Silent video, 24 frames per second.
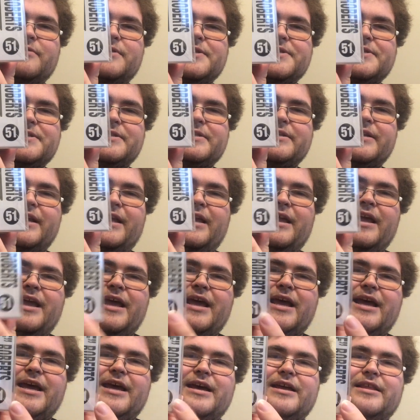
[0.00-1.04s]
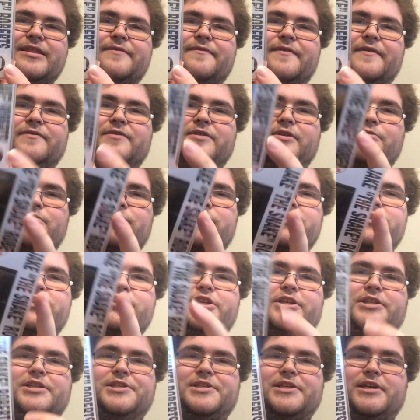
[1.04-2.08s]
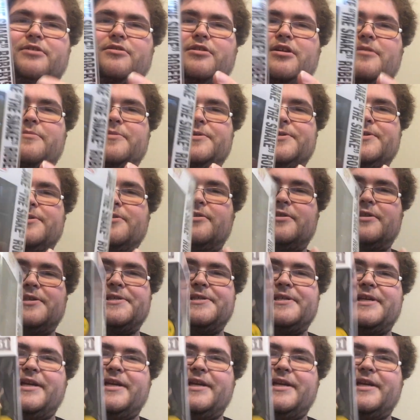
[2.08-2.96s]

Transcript: with its head, fifty-one, Jake the Snake Roberts along the